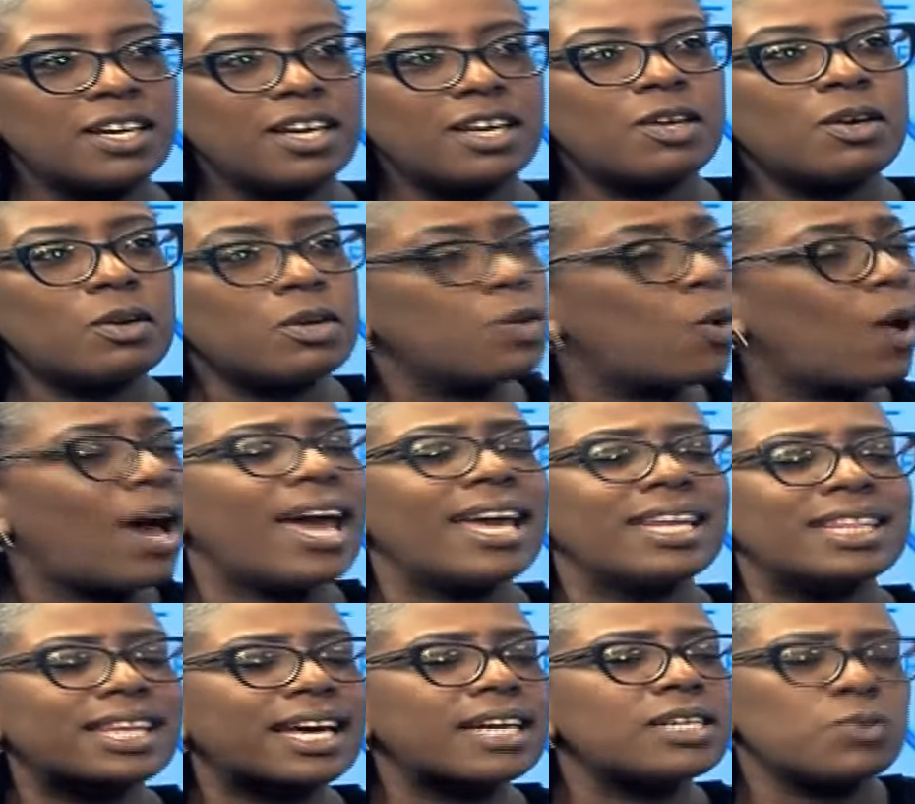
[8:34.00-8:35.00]
Yes, you, yes, you
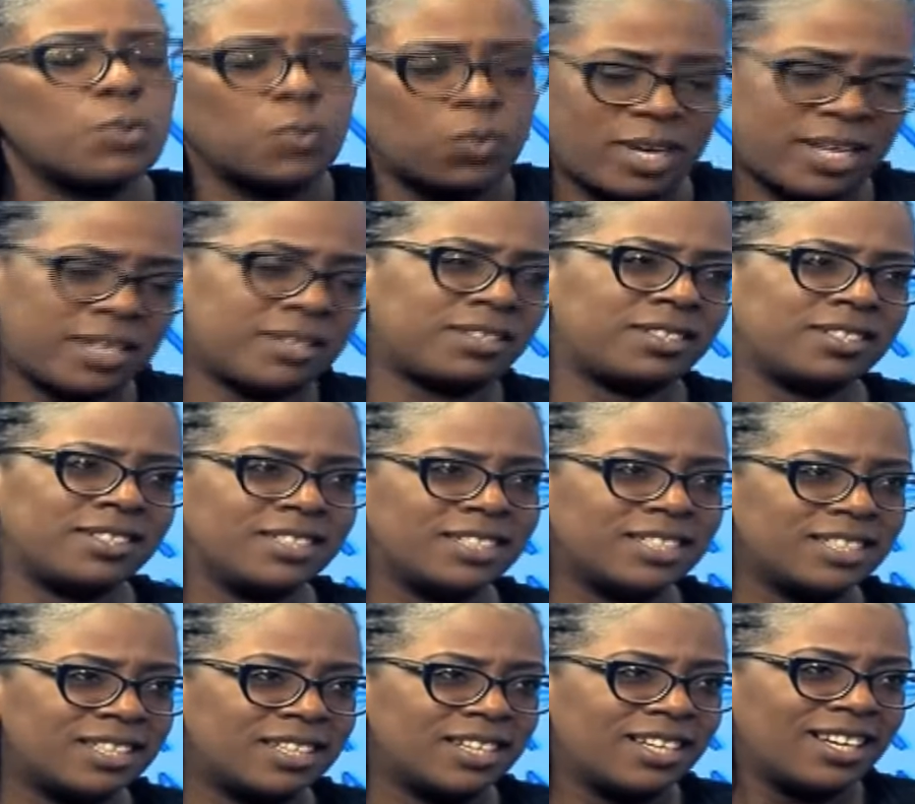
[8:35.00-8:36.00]
hide that well.
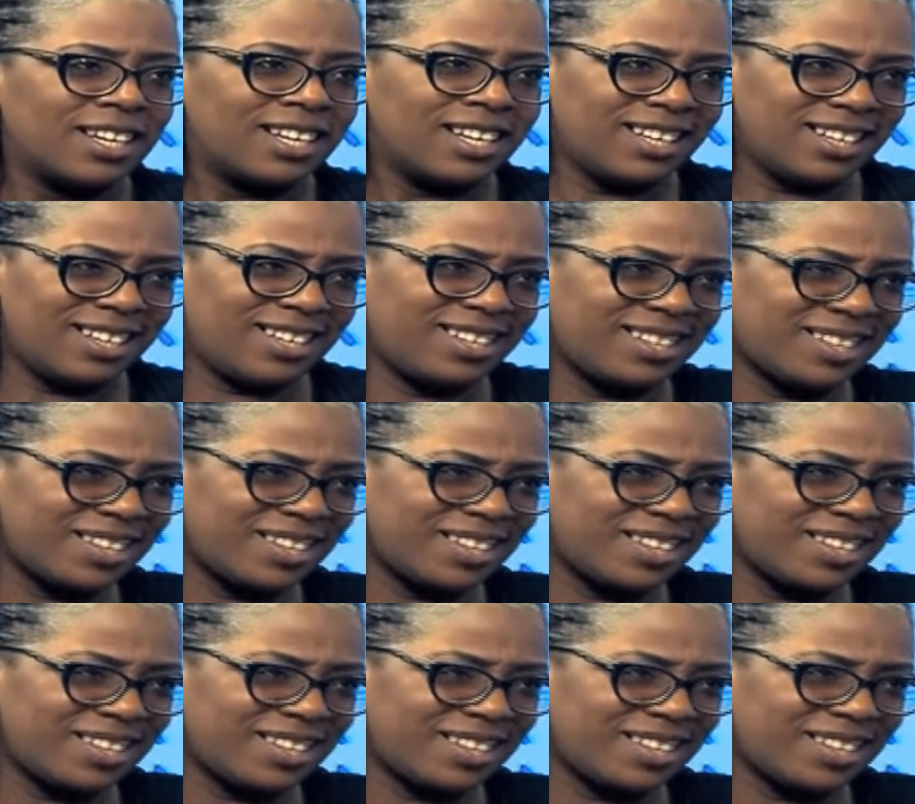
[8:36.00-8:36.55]
No, I, no